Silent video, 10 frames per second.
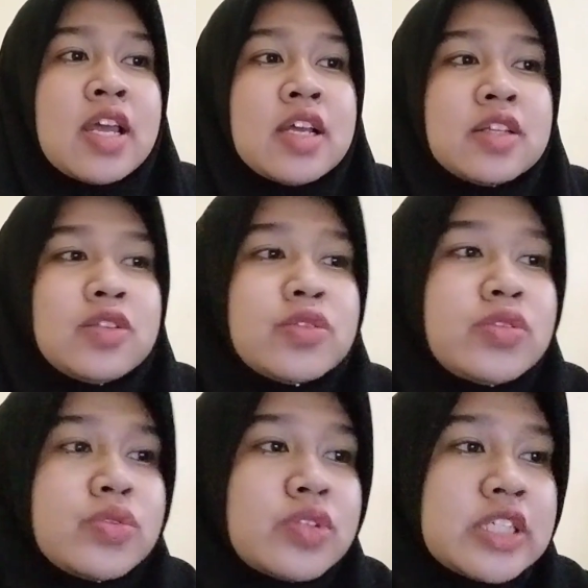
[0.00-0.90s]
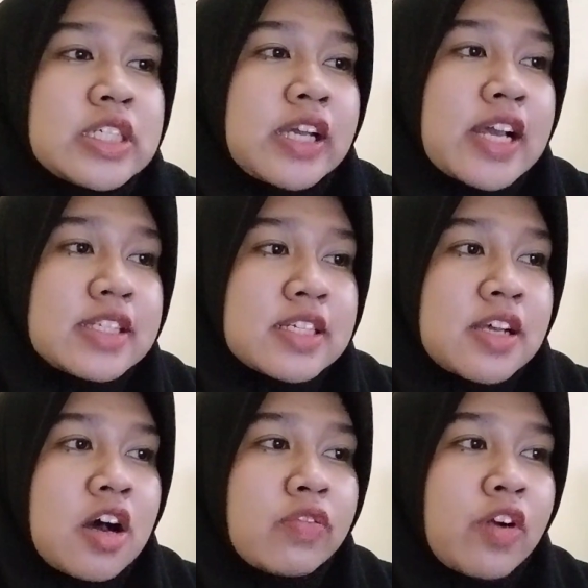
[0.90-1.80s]
Due to the cases
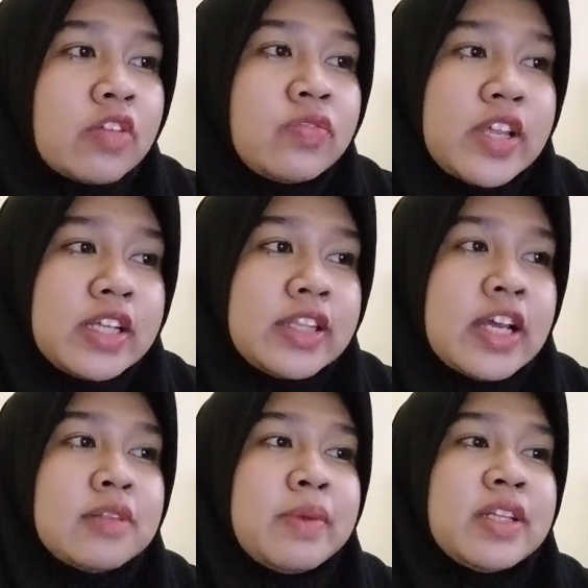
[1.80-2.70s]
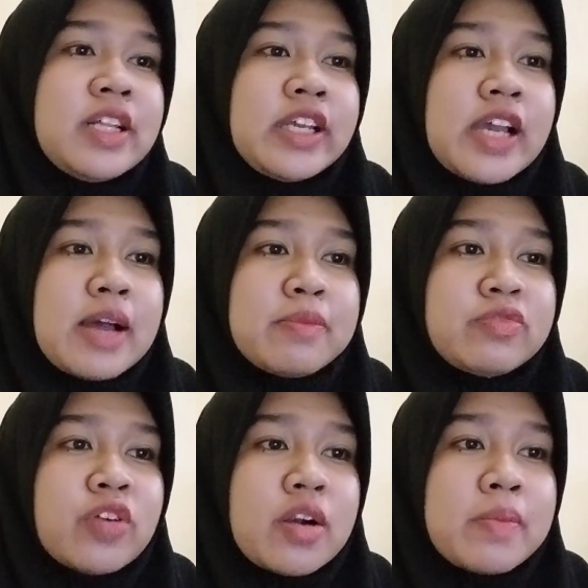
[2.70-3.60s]
of conflict that mainly come
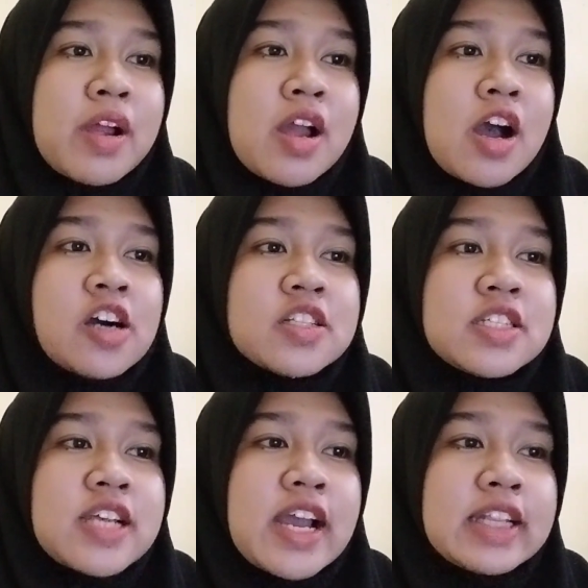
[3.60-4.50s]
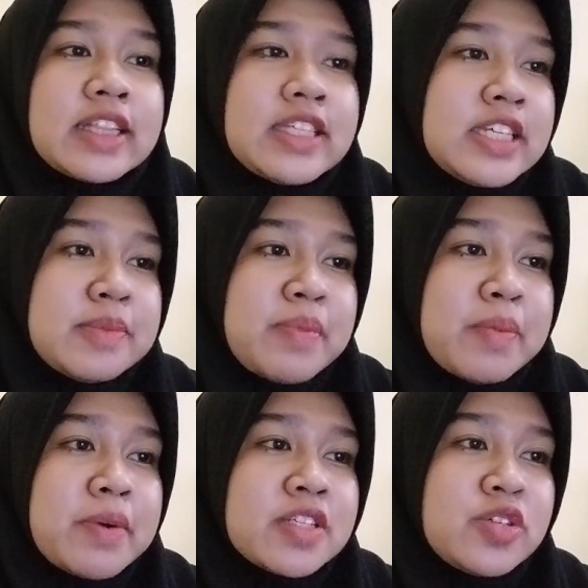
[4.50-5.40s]
from outside team
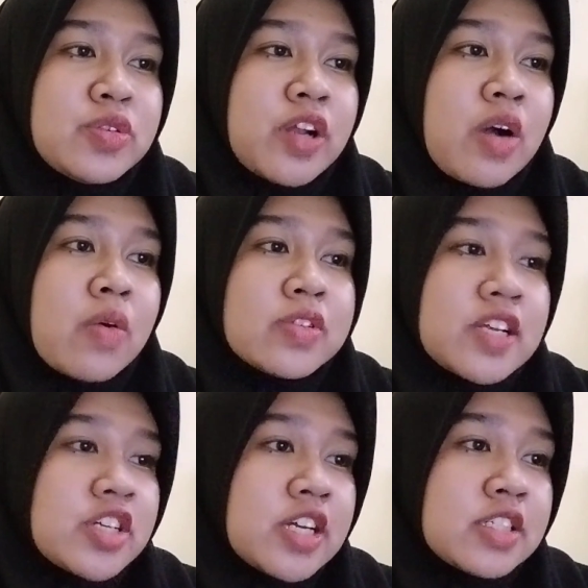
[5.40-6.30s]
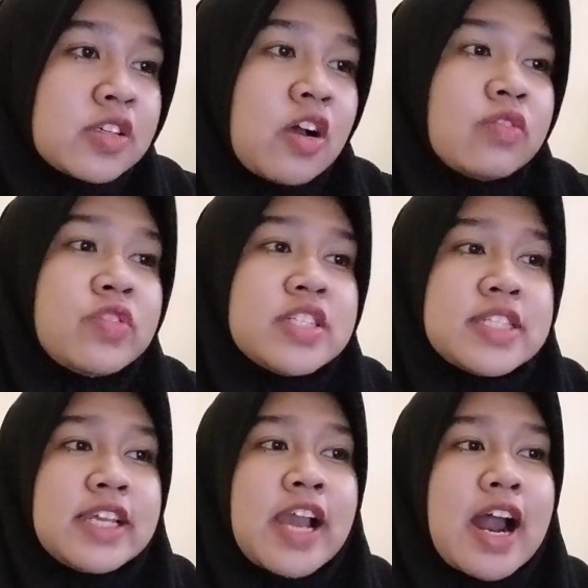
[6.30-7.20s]
members, such as
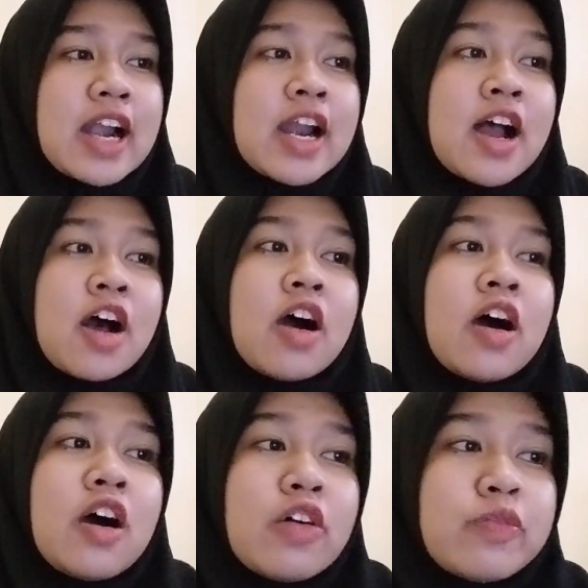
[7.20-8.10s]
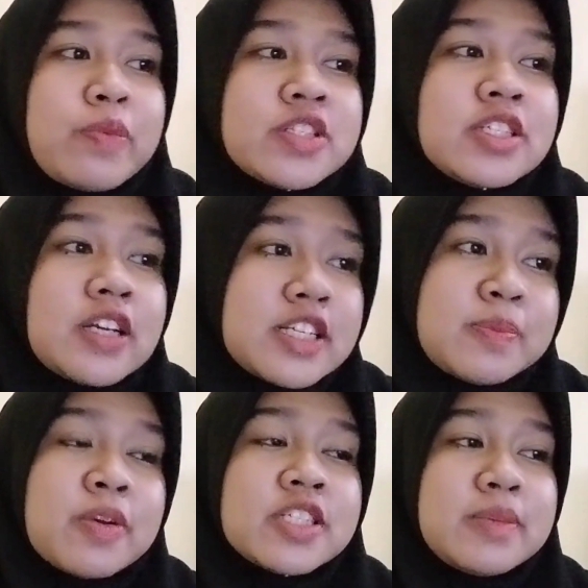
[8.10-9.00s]
conflicting are of
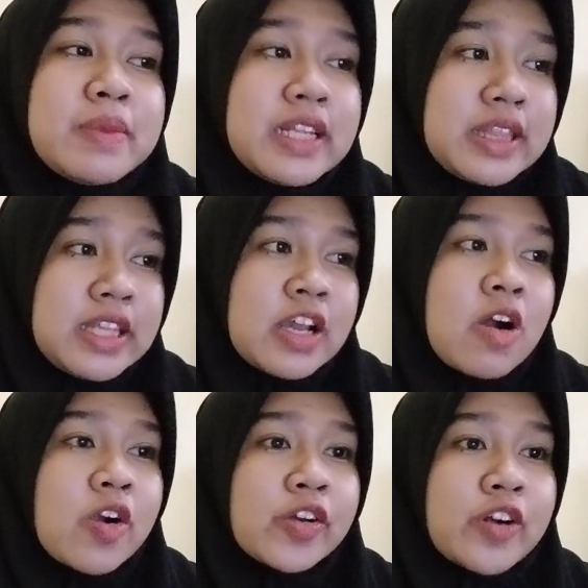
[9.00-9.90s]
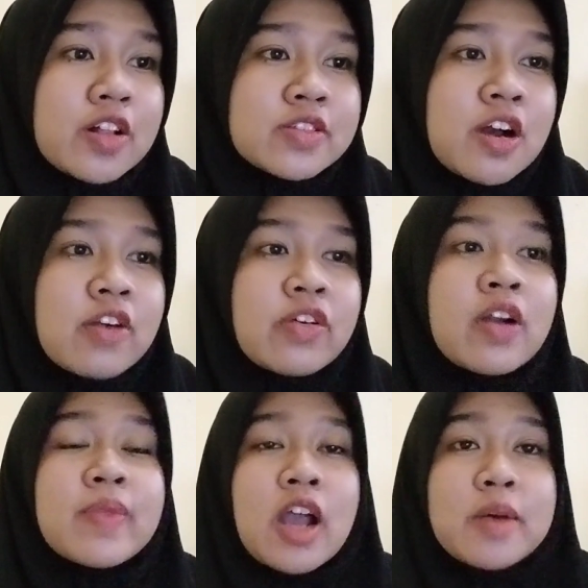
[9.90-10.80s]
responsibility or goals or
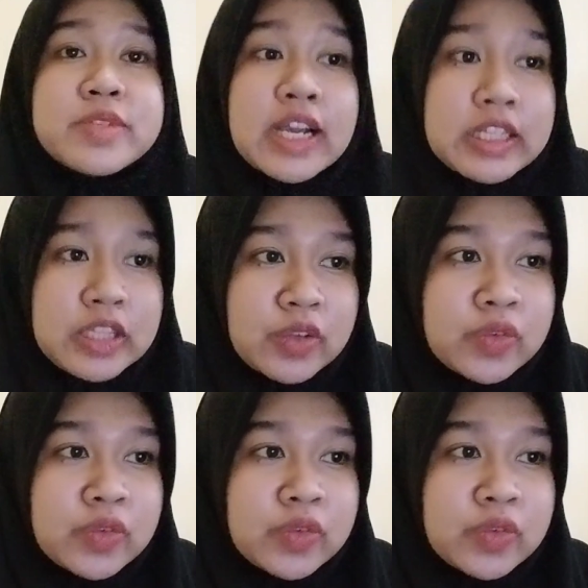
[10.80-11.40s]
objective.